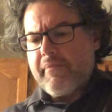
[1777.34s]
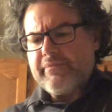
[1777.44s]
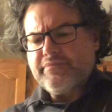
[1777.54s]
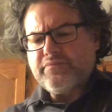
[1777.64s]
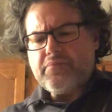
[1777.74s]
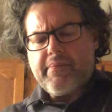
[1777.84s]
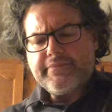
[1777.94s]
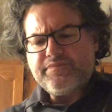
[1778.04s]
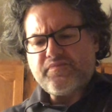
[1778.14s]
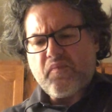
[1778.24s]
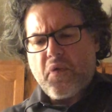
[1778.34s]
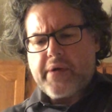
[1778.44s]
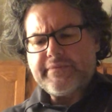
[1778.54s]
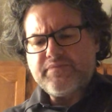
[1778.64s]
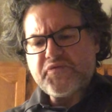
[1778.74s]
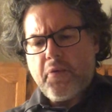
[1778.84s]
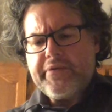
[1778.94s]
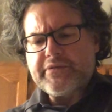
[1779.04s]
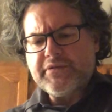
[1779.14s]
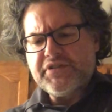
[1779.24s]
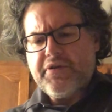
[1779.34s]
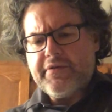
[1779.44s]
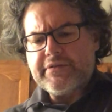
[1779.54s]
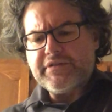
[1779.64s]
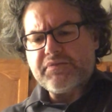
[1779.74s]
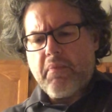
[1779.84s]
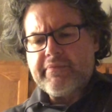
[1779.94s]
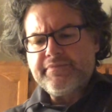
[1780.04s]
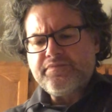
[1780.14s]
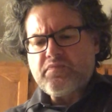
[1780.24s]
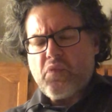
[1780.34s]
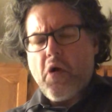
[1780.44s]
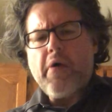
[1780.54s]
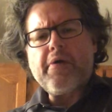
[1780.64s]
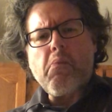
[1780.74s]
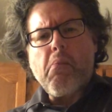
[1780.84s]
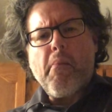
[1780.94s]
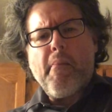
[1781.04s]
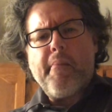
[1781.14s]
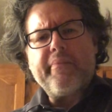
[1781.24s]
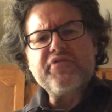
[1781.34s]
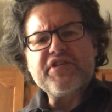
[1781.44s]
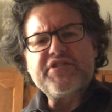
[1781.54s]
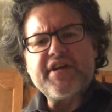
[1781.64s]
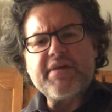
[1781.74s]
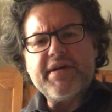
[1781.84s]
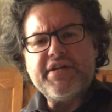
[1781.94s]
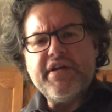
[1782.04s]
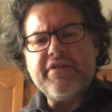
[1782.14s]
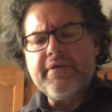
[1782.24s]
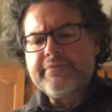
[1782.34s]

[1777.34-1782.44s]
Oh yeah, really interesting. Oh, it's stuck in my teeth.